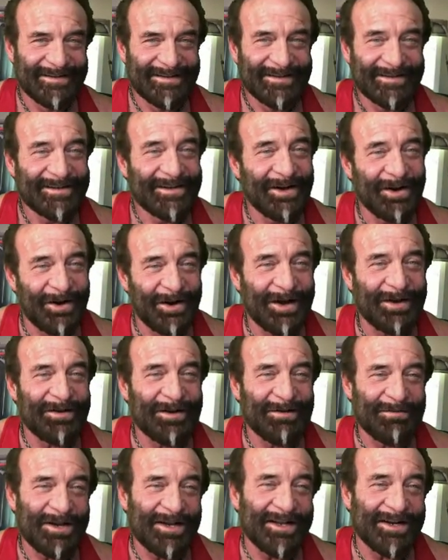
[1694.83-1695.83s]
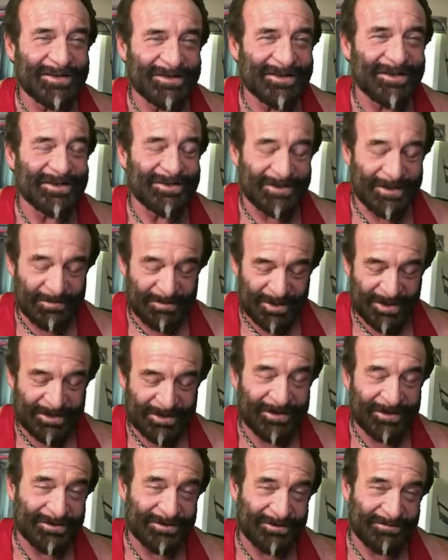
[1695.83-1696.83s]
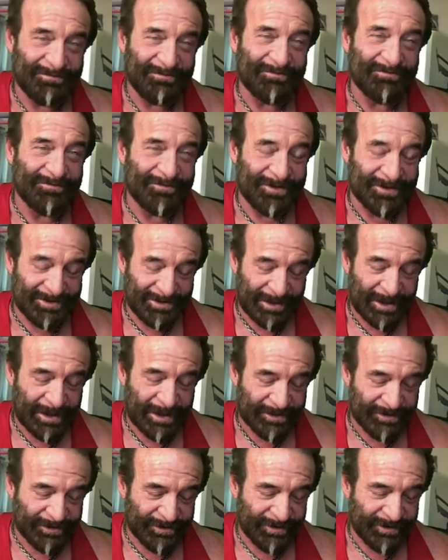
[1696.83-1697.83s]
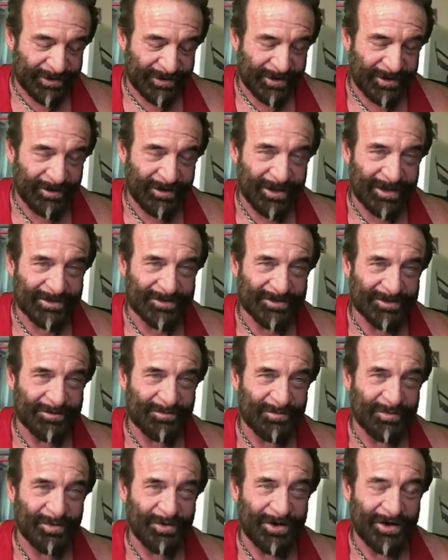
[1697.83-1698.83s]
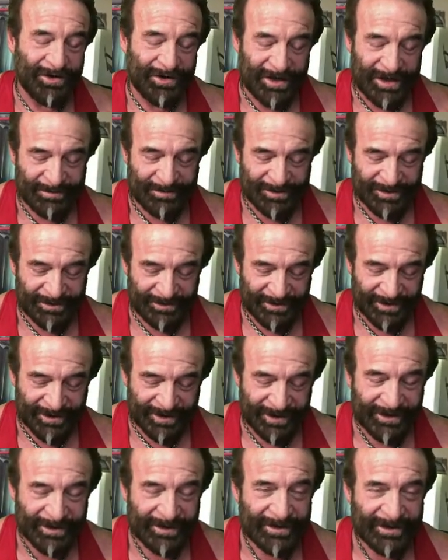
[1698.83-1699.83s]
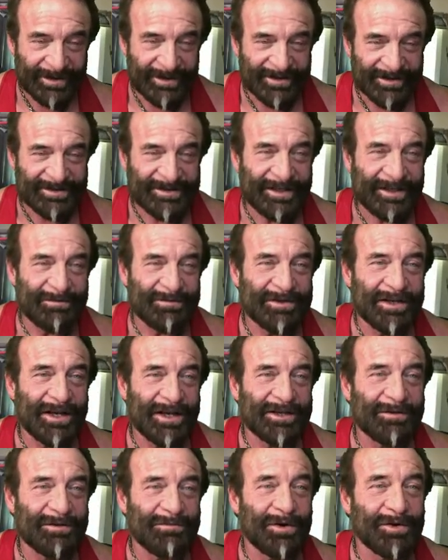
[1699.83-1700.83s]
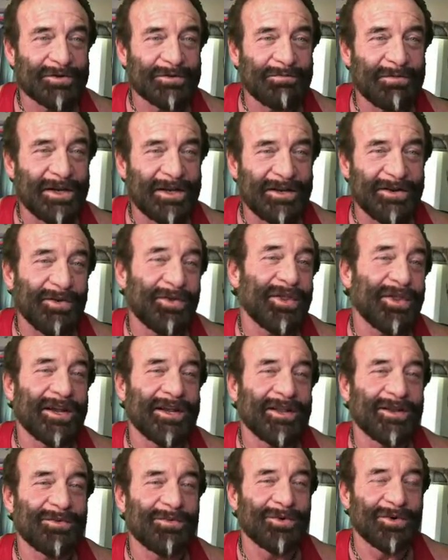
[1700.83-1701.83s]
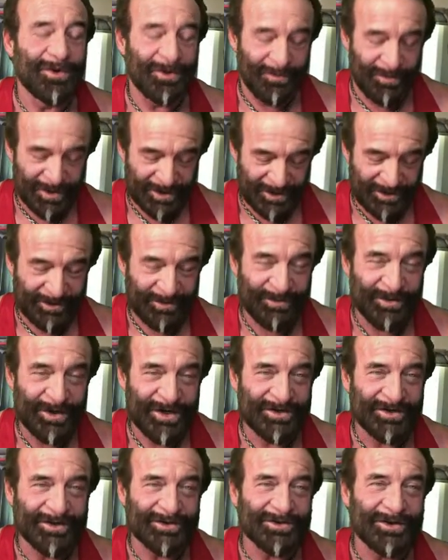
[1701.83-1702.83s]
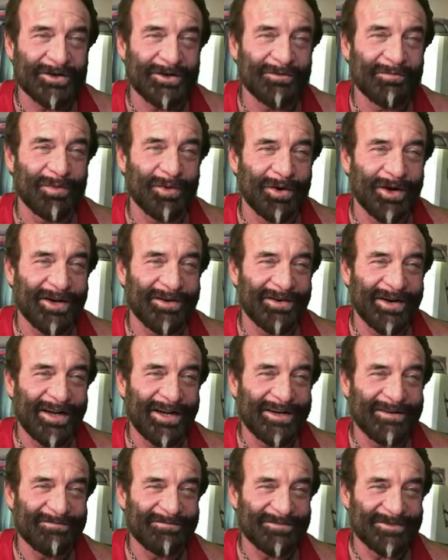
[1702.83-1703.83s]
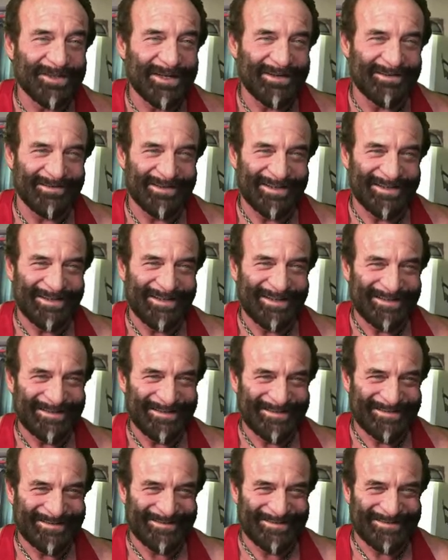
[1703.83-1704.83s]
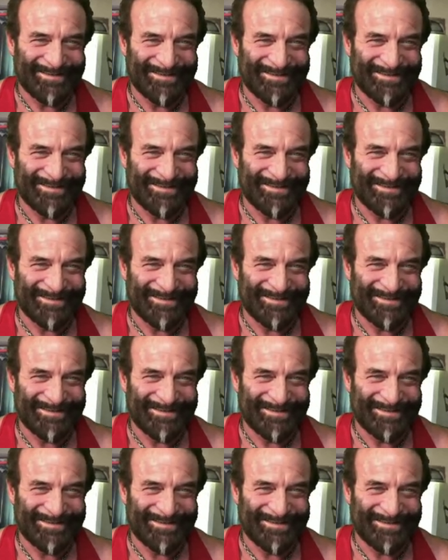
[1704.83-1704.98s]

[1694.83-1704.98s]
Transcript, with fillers: no, I, I mean there's there's something there's some there's a lot of truth in there at a certain point. It absolutely seems like the most menial thing in the world once you reach a certain point, right? It's like yeah. Really?